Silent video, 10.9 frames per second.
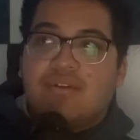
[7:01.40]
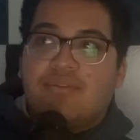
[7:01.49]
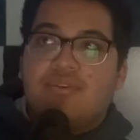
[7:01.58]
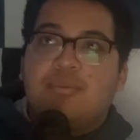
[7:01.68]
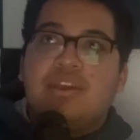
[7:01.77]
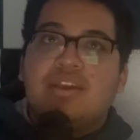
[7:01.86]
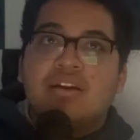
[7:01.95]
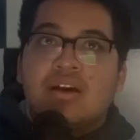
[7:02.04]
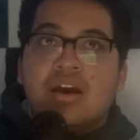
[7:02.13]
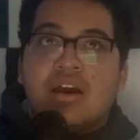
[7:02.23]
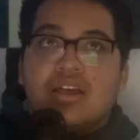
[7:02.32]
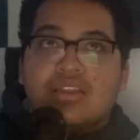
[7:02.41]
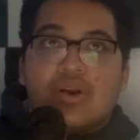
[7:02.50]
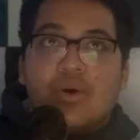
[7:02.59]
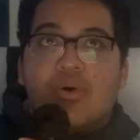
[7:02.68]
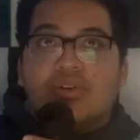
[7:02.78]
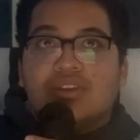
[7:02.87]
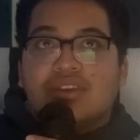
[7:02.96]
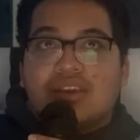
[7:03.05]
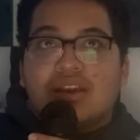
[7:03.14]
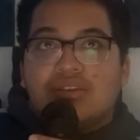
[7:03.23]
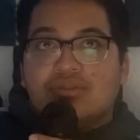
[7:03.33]
me, the only
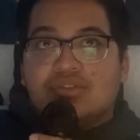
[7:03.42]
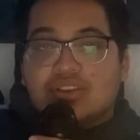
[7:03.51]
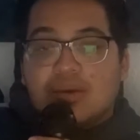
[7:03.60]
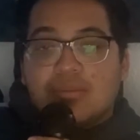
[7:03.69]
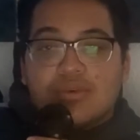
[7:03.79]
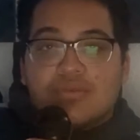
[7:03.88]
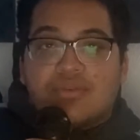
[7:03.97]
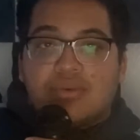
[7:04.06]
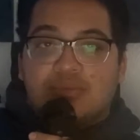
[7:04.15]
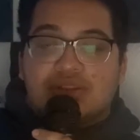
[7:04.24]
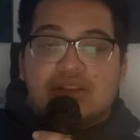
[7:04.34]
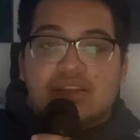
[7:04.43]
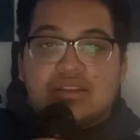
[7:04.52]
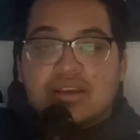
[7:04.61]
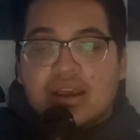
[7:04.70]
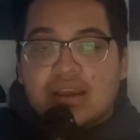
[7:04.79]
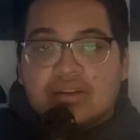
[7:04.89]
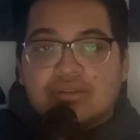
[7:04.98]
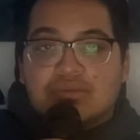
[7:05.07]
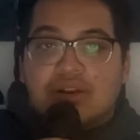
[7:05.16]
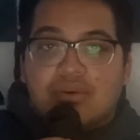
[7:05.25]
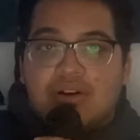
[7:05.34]
thing I knew Cyborg from was Teen Titans when
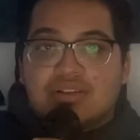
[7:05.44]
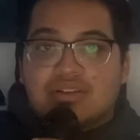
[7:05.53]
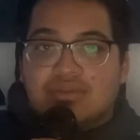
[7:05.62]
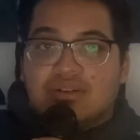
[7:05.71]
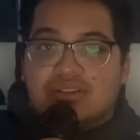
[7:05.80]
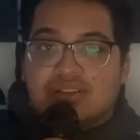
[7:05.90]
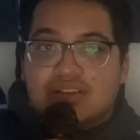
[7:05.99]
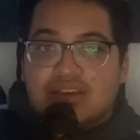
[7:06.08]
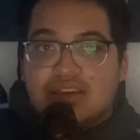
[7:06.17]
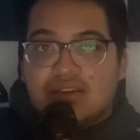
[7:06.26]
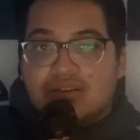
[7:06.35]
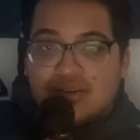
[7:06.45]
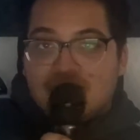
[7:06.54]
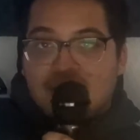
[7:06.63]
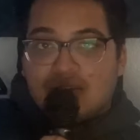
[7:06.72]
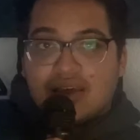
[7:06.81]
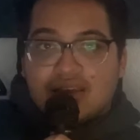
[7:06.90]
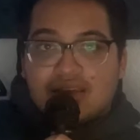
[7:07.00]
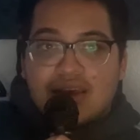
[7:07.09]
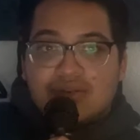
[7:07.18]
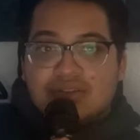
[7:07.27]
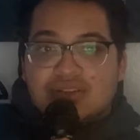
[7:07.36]
I watched it when I was a kid. Like, that
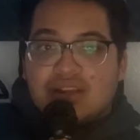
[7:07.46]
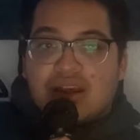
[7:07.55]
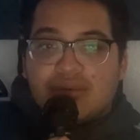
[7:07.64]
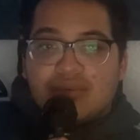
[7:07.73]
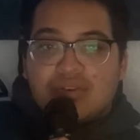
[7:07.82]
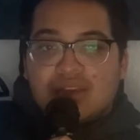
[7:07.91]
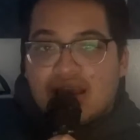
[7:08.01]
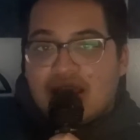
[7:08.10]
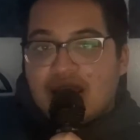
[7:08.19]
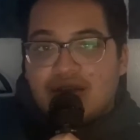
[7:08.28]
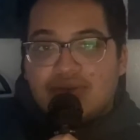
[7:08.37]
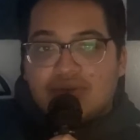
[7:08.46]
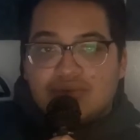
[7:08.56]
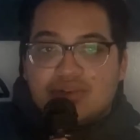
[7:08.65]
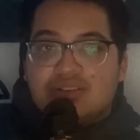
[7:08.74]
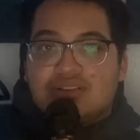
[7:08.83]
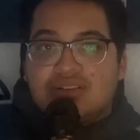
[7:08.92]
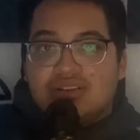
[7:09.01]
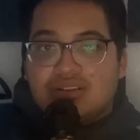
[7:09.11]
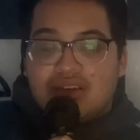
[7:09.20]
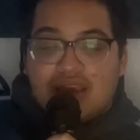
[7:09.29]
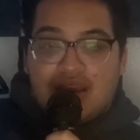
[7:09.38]
was it. I had no reason to
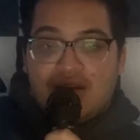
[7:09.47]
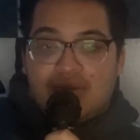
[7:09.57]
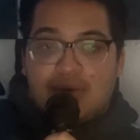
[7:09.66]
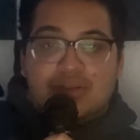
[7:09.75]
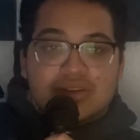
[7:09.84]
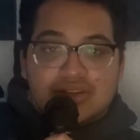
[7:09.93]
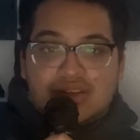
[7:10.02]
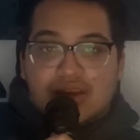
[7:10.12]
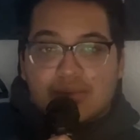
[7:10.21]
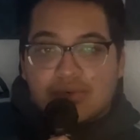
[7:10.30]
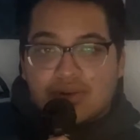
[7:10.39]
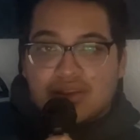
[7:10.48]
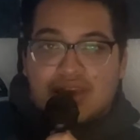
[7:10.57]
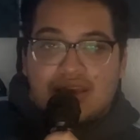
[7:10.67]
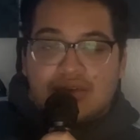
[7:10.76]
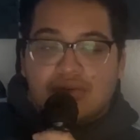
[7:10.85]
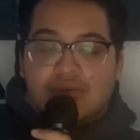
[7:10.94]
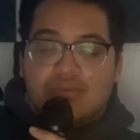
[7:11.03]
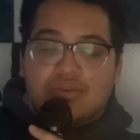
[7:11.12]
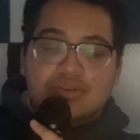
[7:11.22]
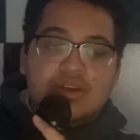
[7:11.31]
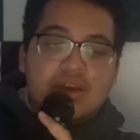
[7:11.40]
care about the Cyborg in that
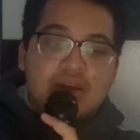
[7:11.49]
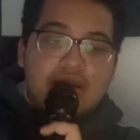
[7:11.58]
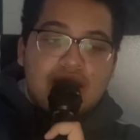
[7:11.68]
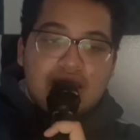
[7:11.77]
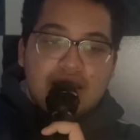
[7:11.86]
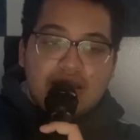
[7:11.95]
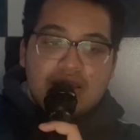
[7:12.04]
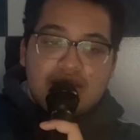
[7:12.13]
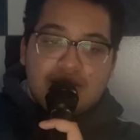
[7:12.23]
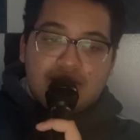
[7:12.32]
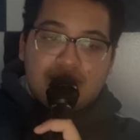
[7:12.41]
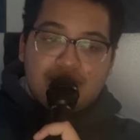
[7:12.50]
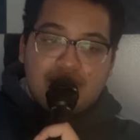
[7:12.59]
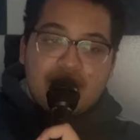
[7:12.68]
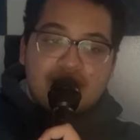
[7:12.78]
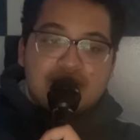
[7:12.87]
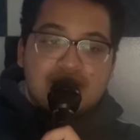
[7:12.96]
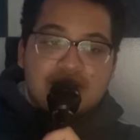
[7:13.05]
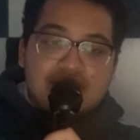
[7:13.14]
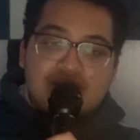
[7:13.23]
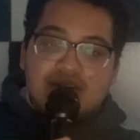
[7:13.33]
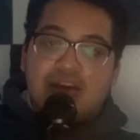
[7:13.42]
universe. And at least in the
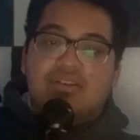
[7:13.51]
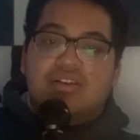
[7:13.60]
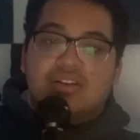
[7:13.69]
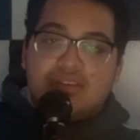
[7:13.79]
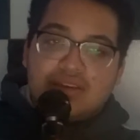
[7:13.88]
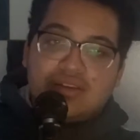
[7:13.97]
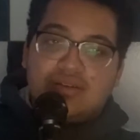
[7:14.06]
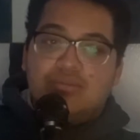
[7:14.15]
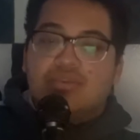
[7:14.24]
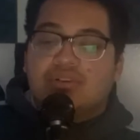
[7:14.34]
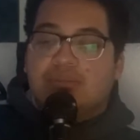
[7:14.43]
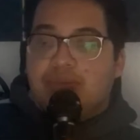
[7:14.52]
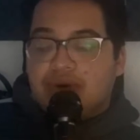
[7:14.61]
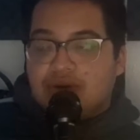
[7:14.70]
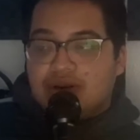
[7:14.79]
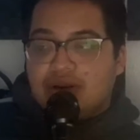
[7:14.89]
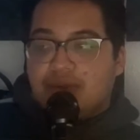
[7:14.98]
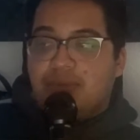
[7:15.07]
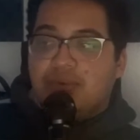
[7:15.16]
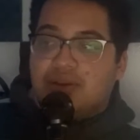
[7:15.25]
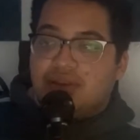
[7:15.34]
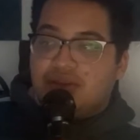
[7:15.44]
Snyder Cut, they did more to build it up with